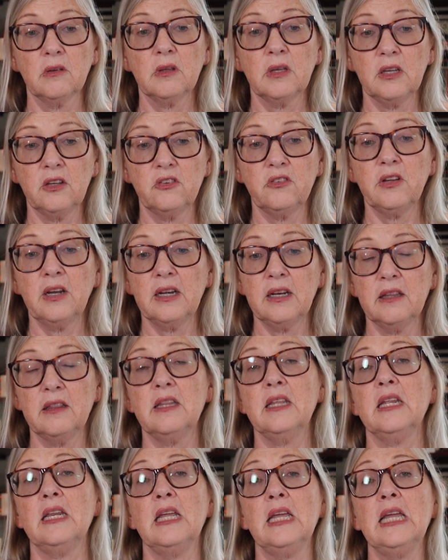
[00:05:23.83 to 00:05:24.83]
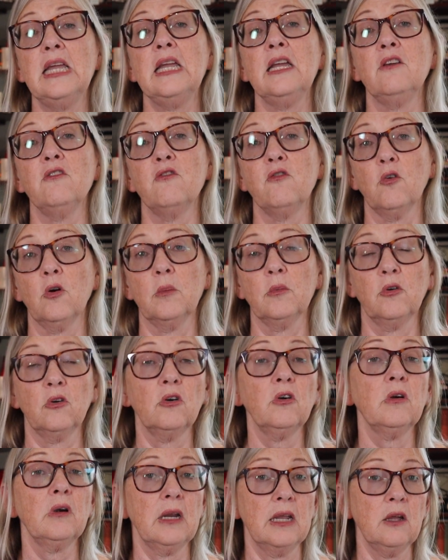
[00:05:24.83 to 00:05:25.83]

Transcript: He stated that he informed her